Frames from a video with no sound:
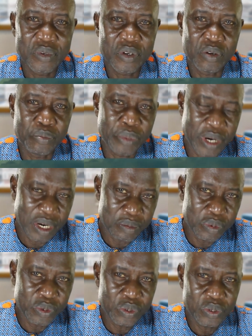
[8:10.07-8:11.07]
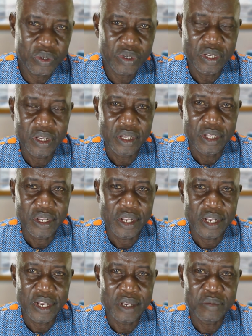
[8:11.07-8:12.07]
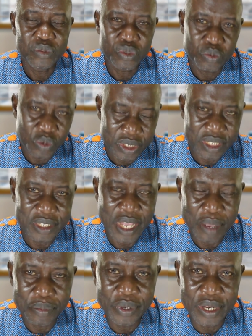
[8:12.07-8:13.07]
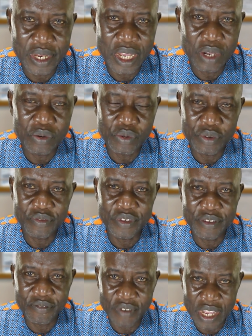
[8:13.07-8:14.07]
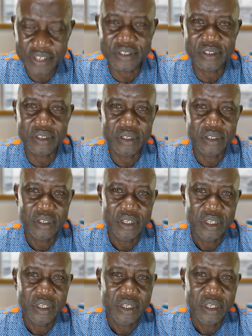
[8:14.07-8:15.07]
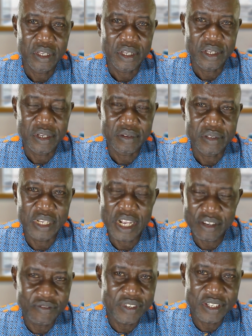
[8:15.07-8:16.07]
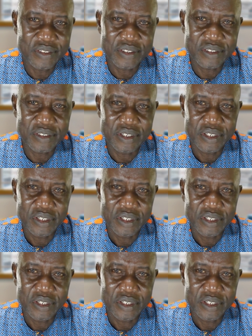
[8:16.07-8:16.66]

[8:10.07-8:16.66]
comparable to what is happening now with the vax. Governors